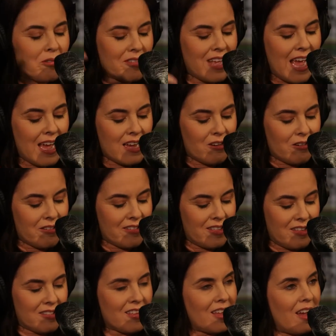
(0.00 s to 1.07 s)
day or is
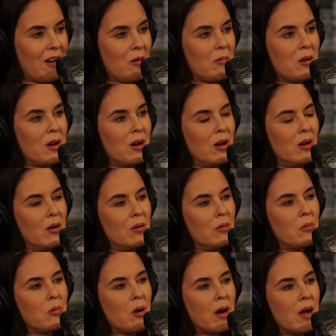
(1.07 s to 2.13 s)
this like a real
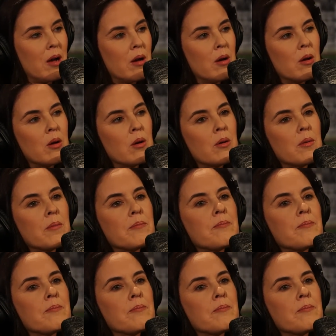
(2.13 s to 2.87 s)
This every day. This is